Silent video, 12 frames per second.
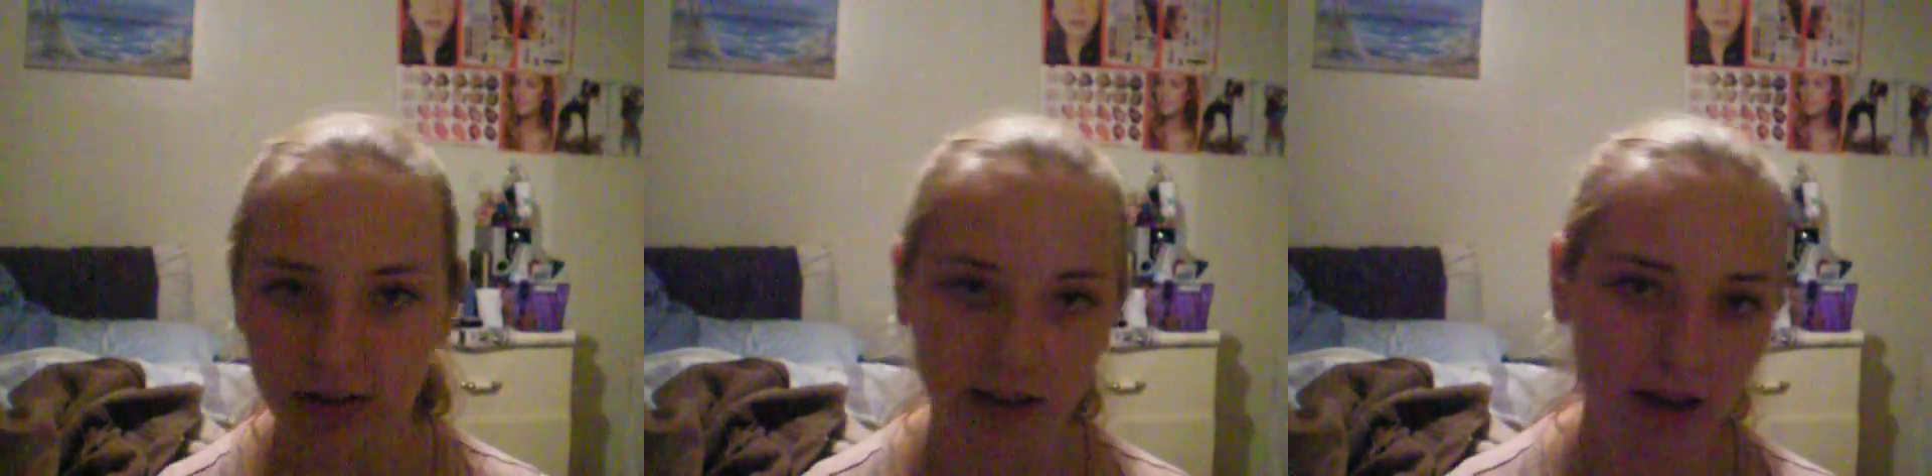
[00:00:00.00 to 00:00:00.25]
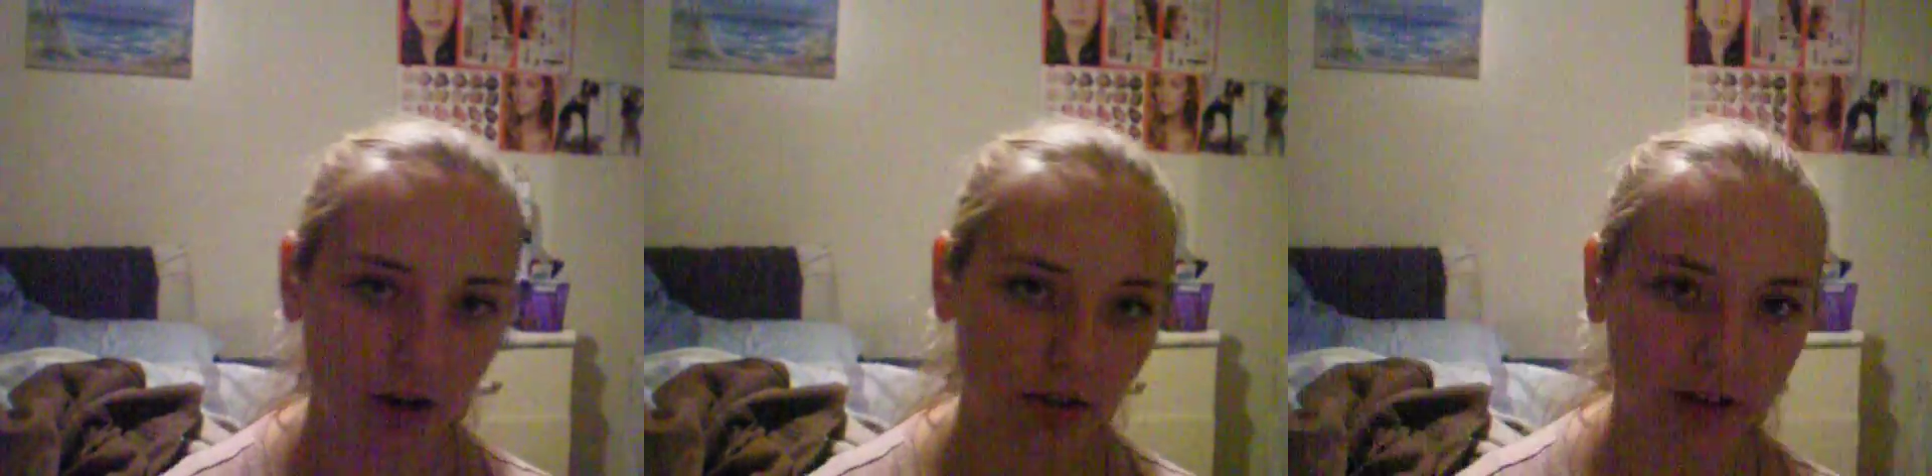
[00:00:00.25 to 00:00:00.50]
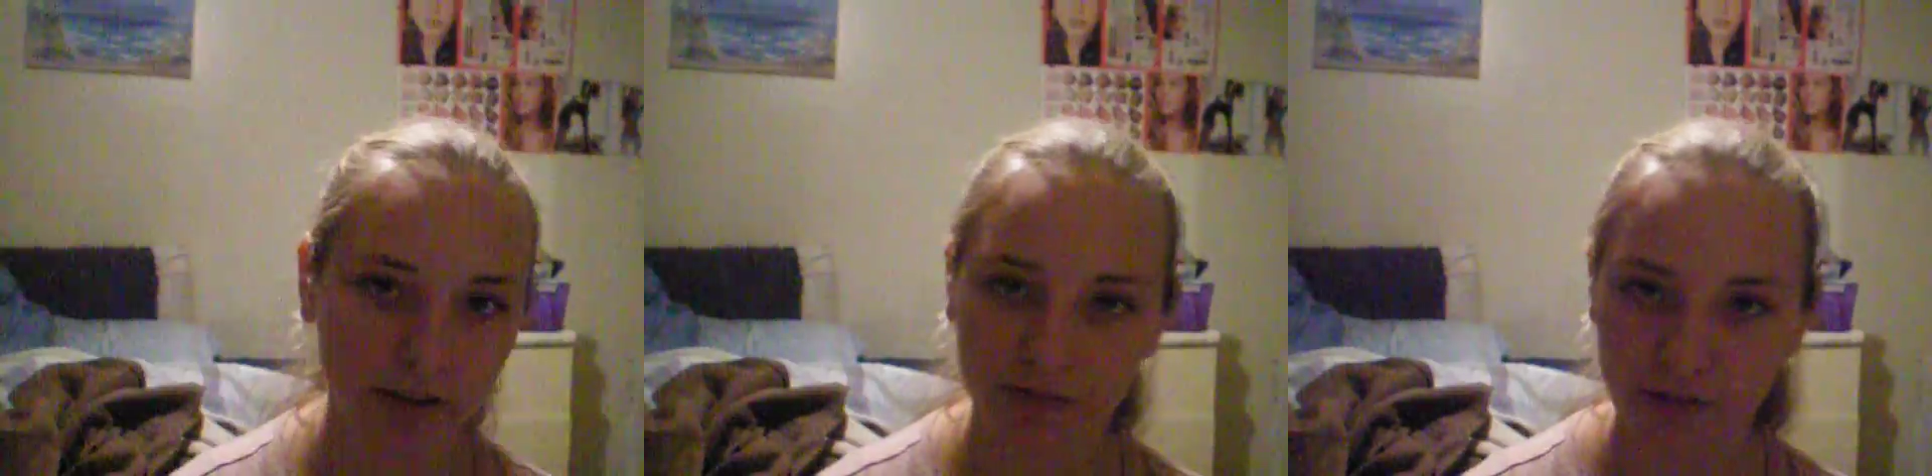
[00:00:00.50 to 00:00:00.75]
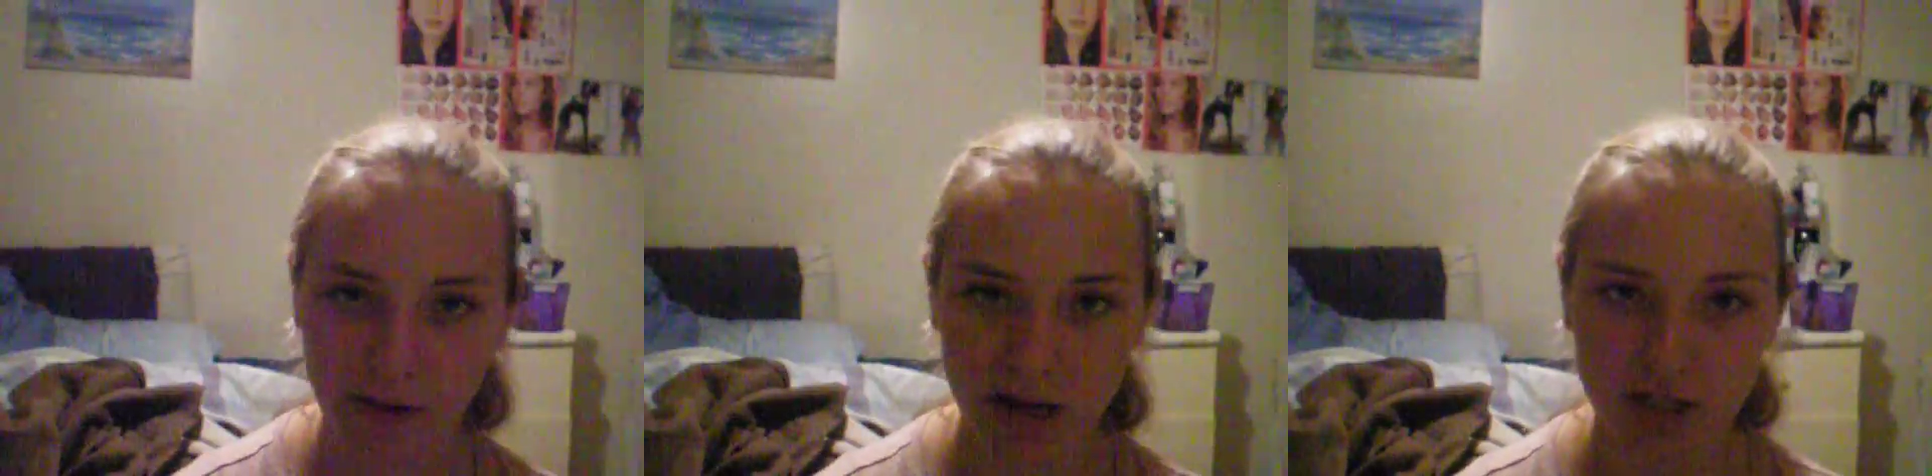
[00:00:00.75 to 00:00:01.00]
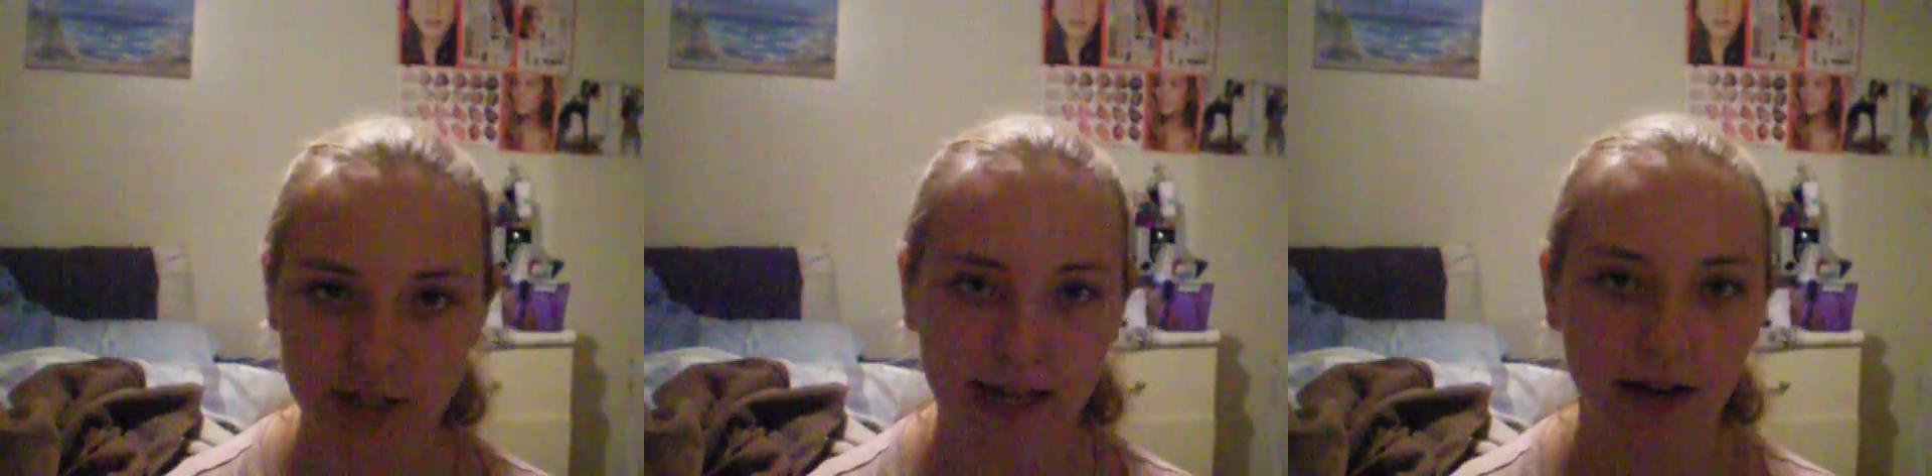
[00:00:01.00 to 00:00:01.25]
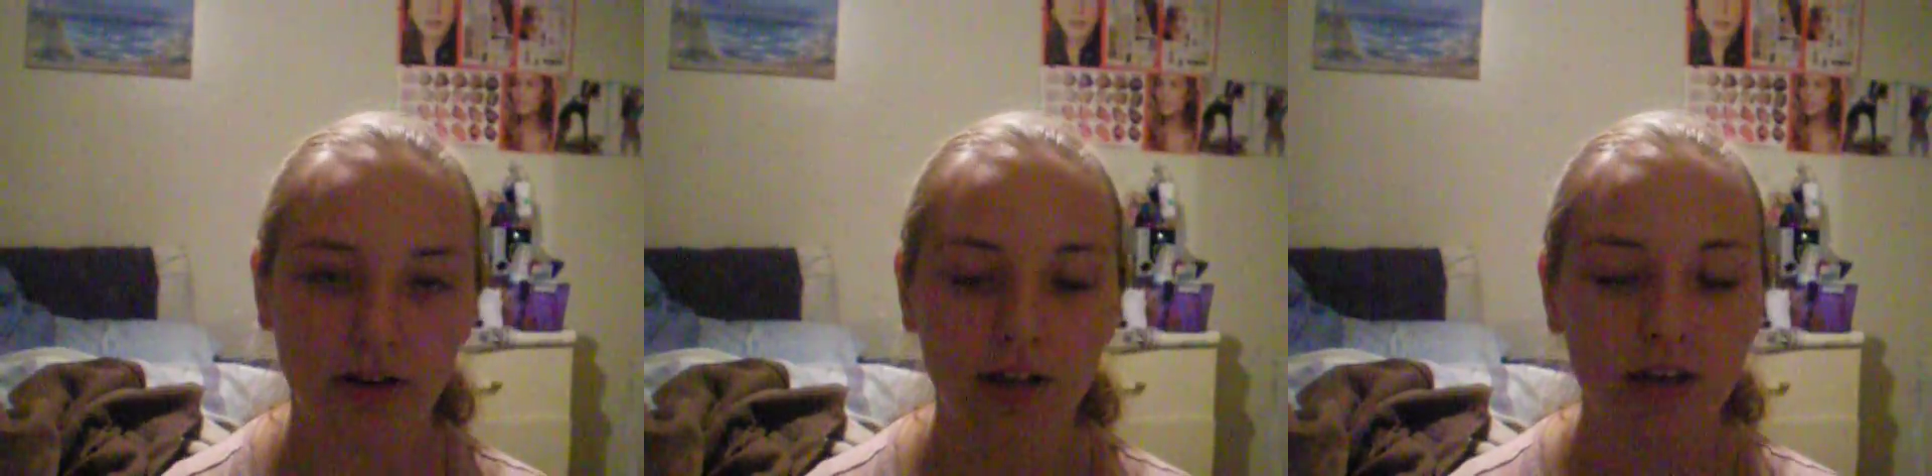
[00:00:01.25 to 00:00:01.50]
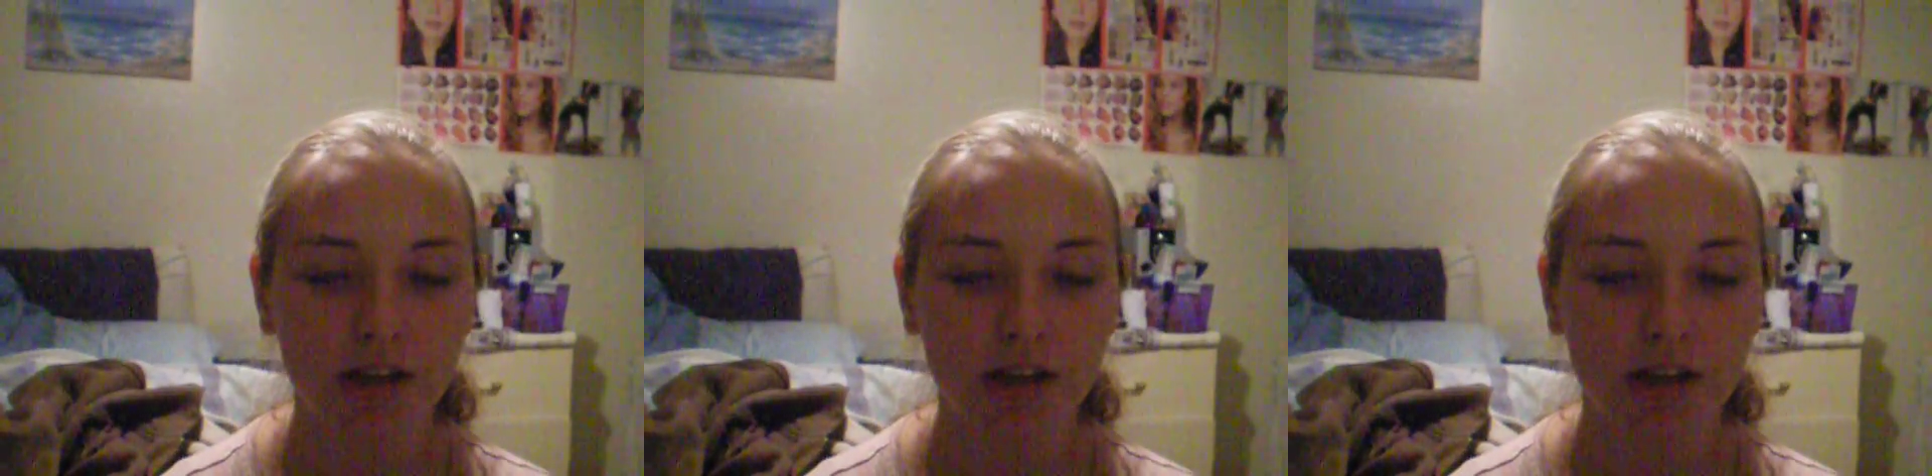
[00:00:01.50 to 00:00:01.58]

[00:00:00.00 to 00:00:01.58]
and get all the information out.